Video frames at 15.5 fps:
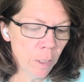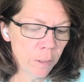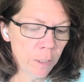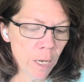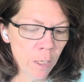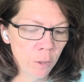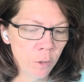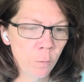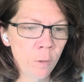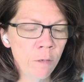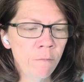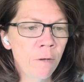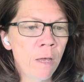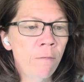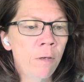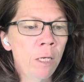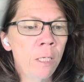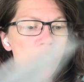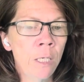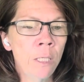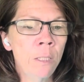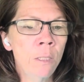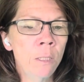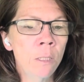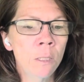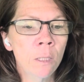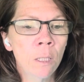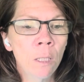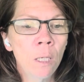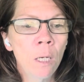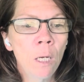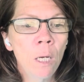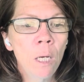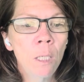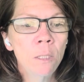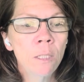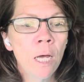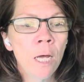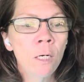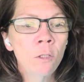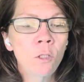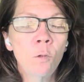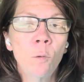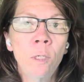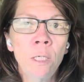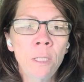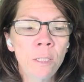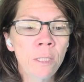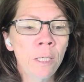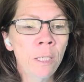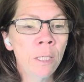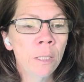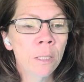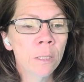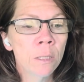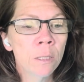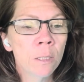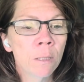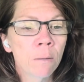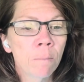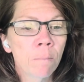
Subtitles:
Title 25 Indians, Title 26